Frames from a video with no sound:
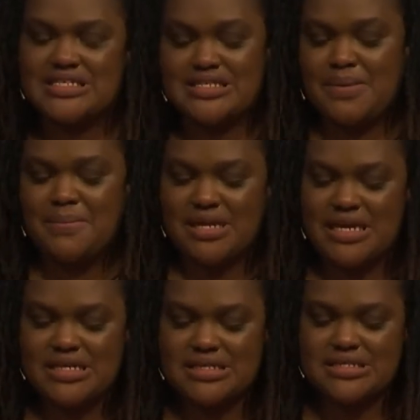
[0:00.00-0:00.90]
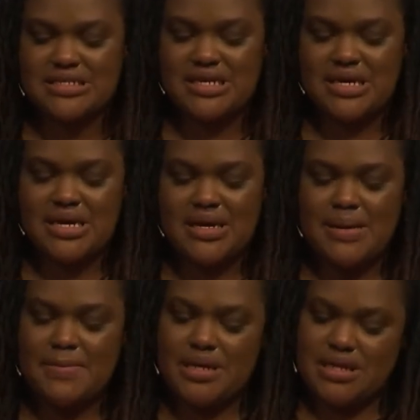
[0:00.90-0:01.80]
someplace,
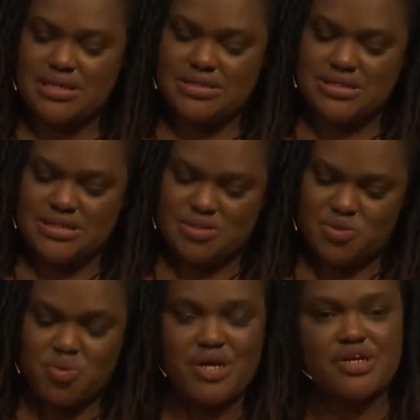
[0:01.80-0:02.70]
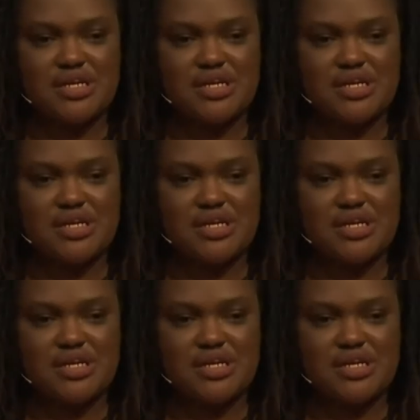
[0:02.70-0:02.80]
but it is rarely